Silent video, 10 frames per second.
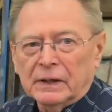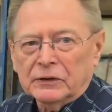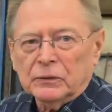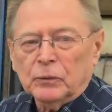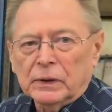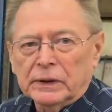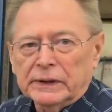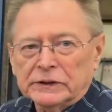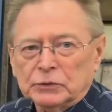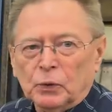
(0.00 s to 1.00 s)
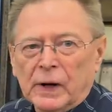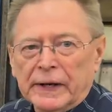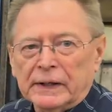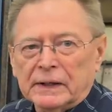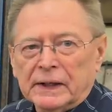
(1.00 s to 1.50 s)
other one is
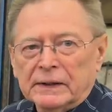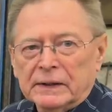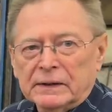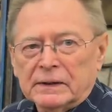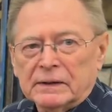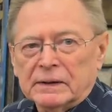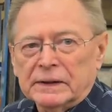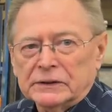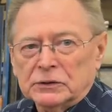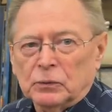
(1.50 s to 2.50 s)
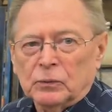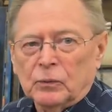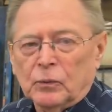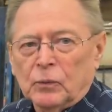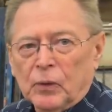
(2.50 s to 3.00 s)
white. I is a
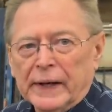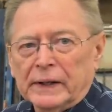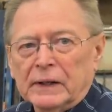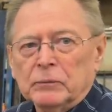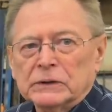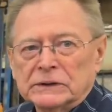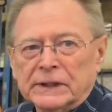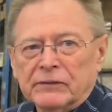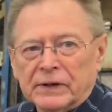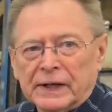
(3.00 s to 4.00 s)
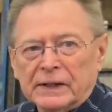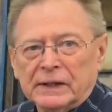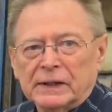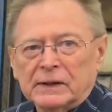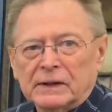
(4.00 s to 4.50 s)
white number seven, I think.